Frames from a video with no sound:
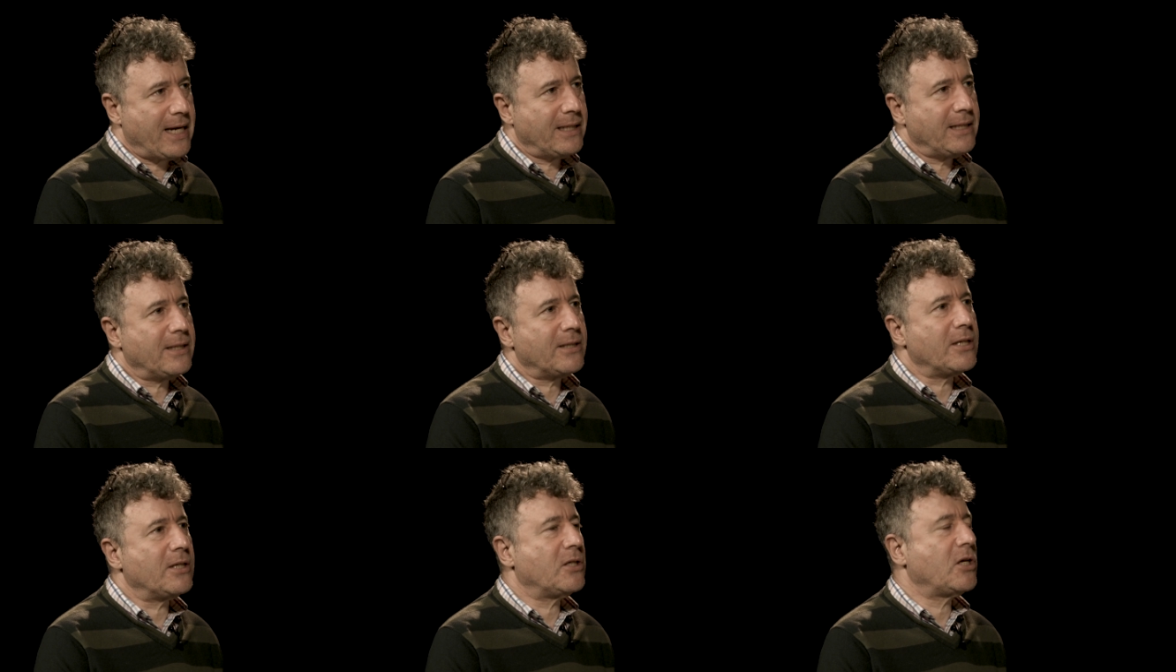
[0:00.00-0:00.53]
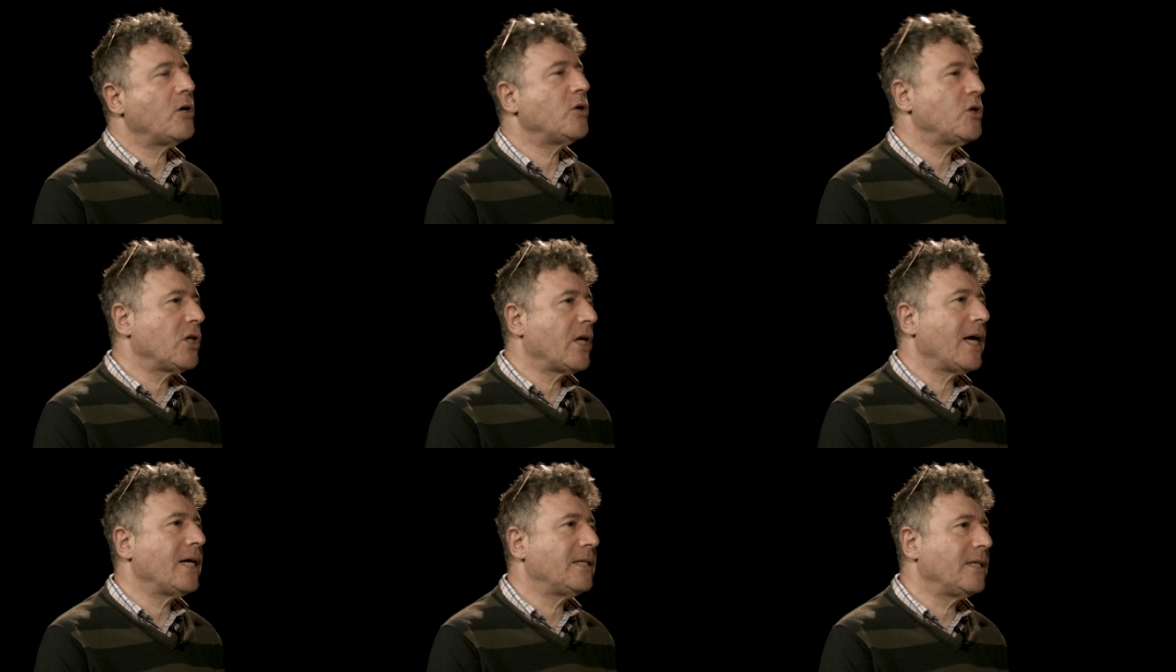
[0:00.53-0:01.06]
and it's
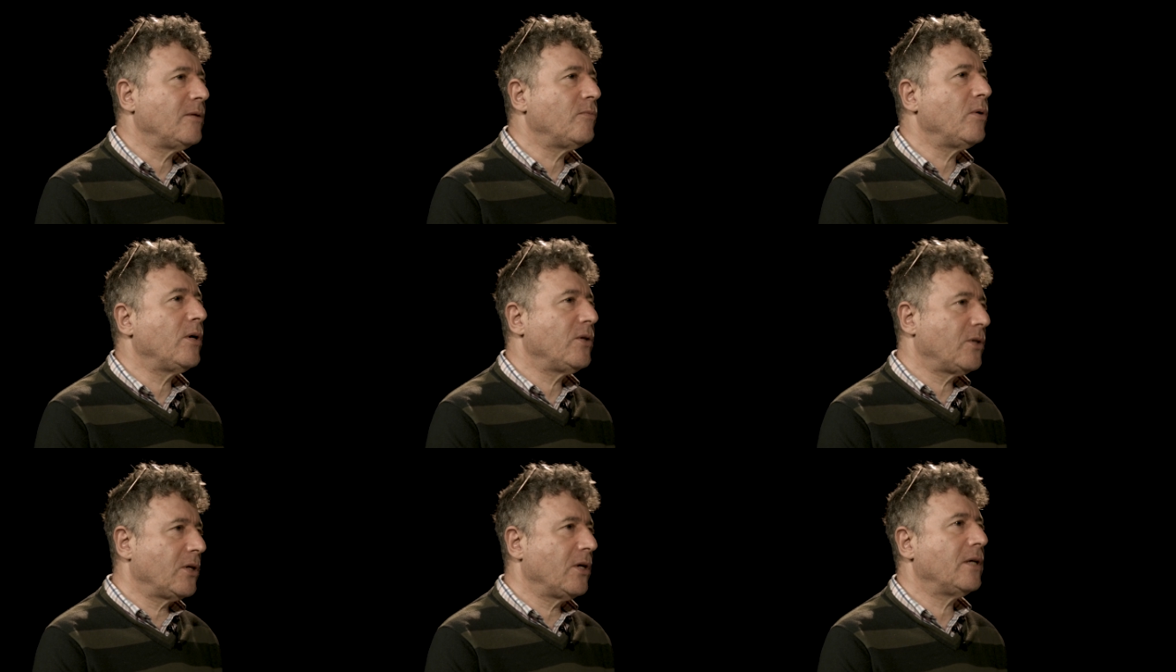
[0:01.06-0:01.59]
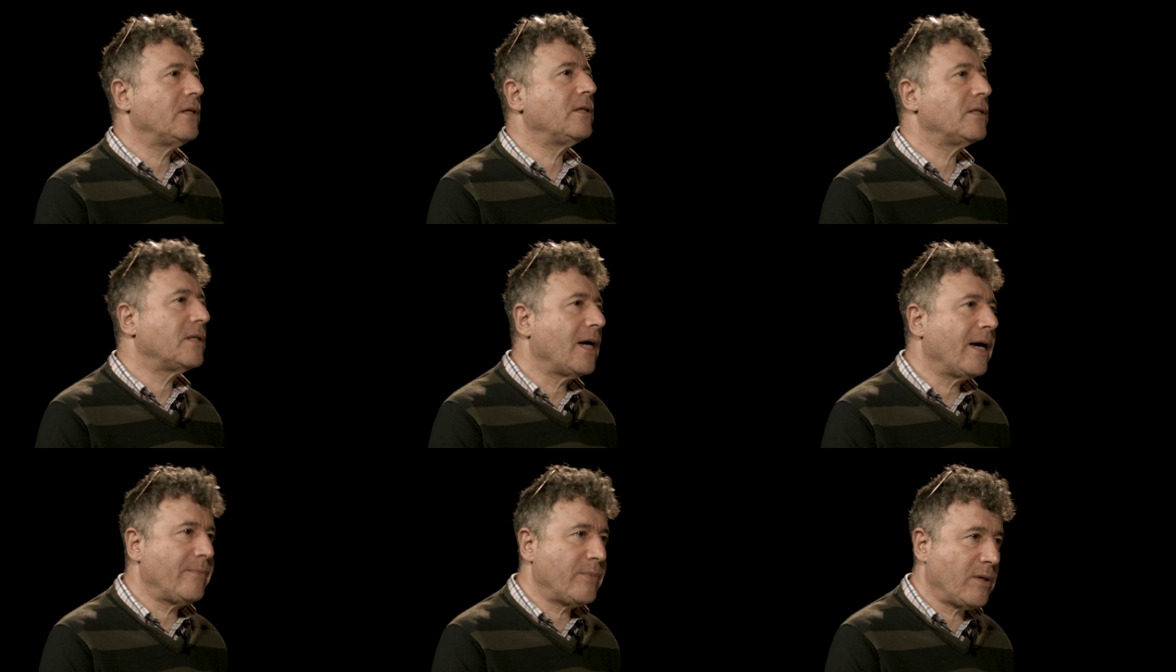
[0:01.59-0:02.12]
associated with certain
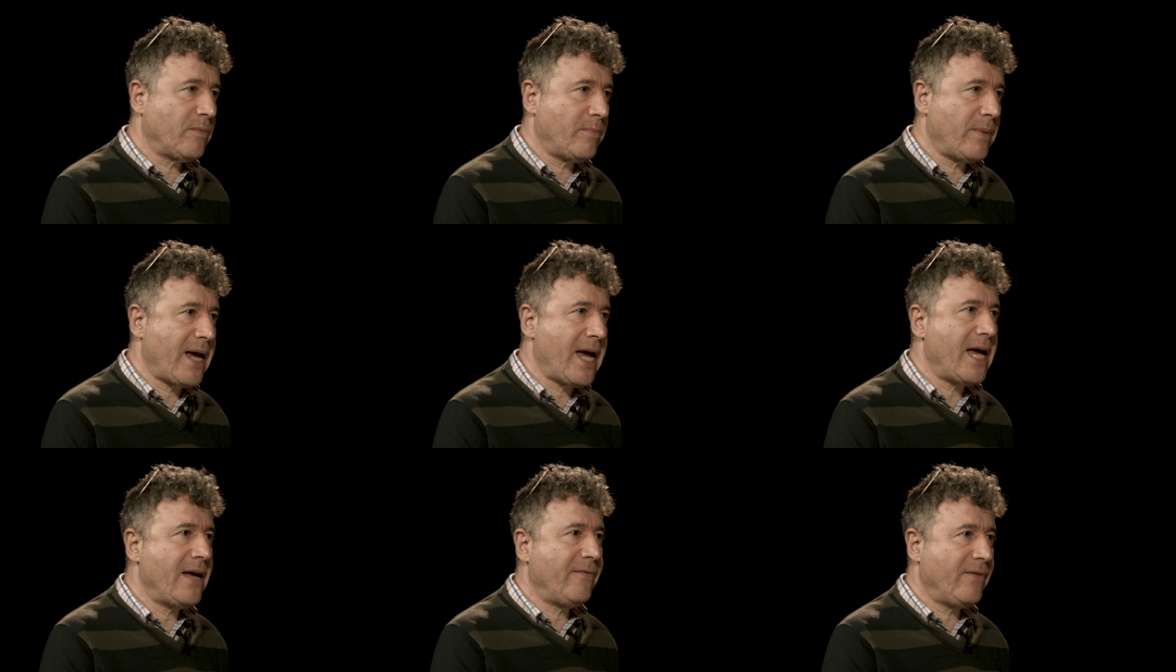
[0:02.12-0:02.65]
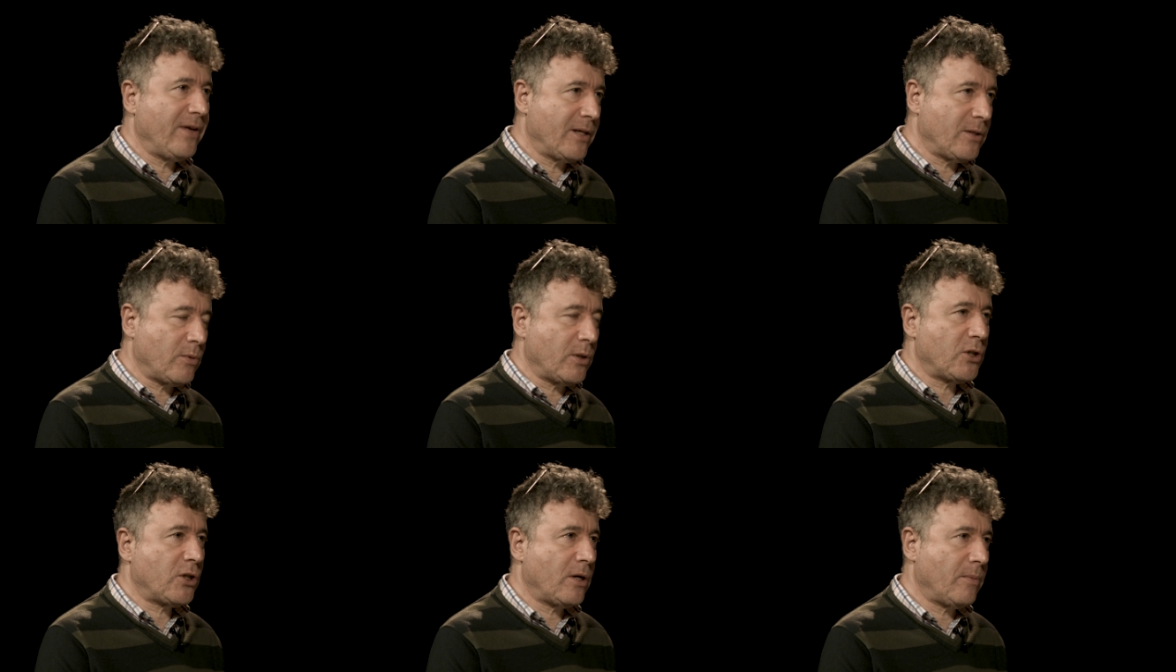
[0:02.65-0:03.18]
types of behaviours
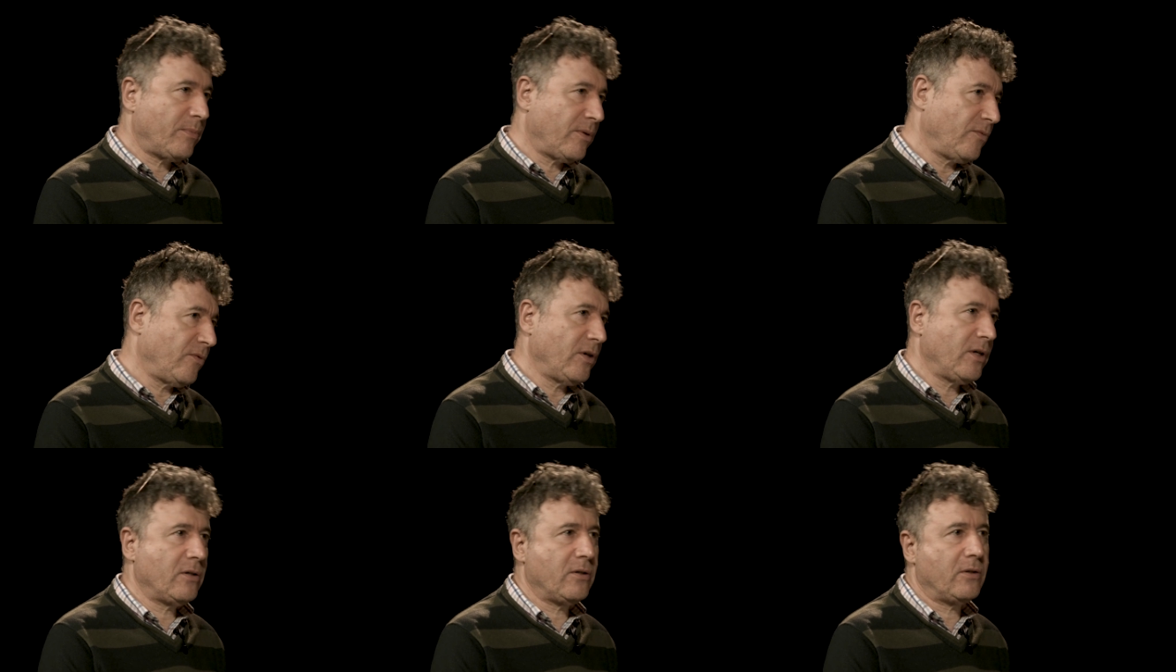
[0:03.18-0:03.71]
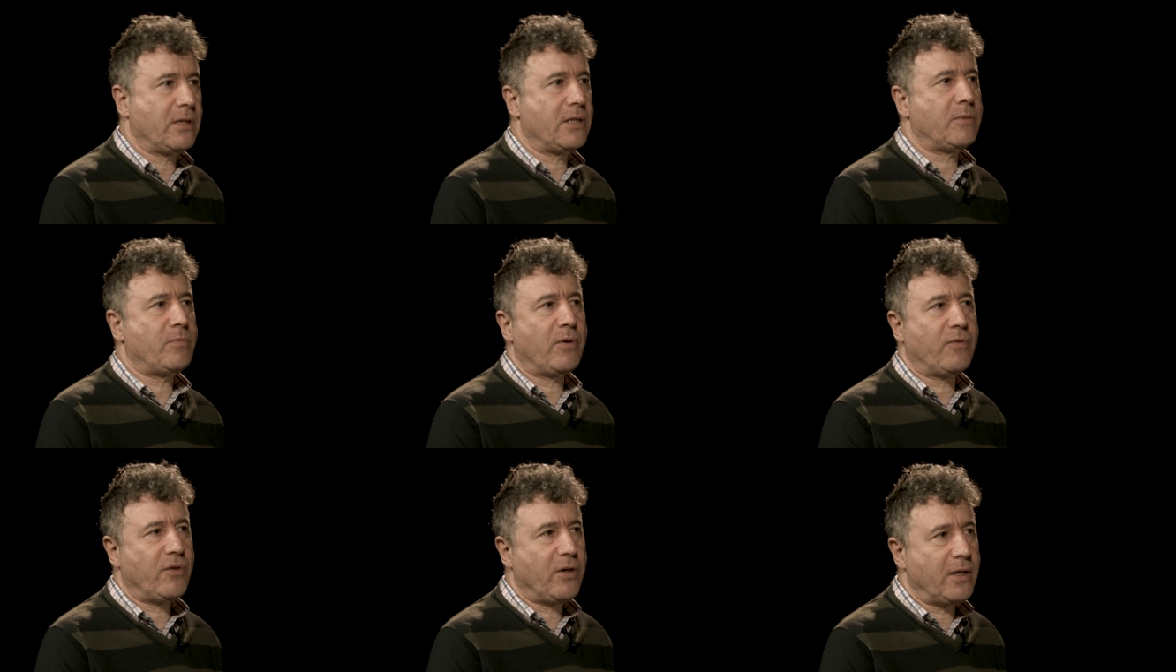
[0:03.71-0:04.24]
which are preferred or
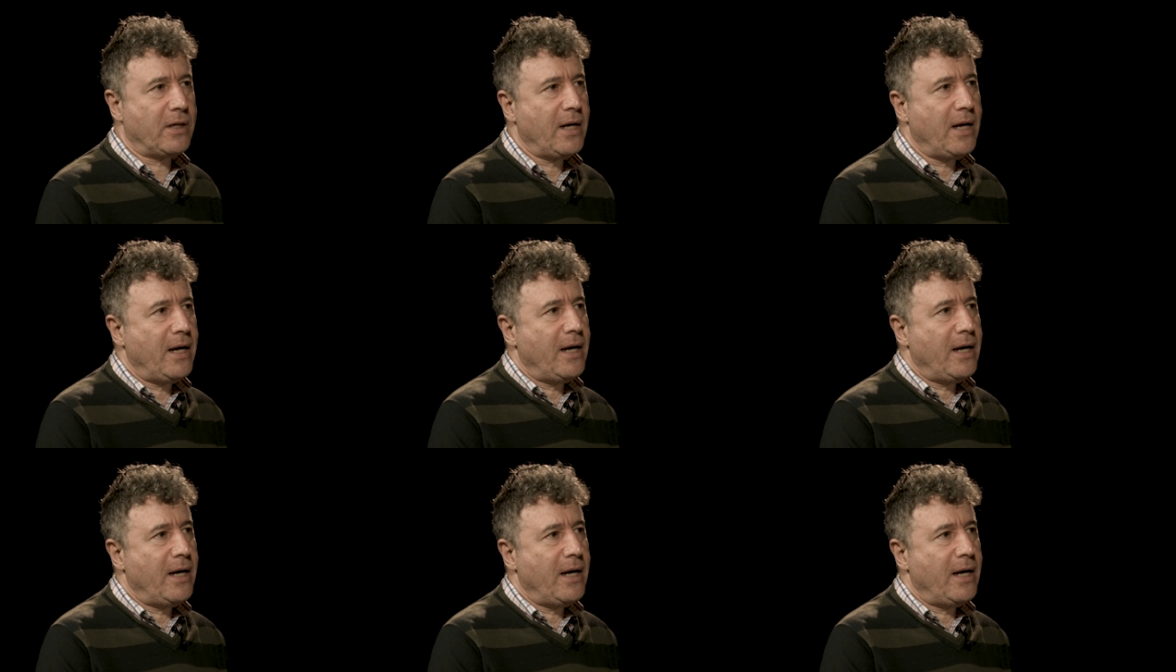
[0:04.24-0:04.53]
dispreferred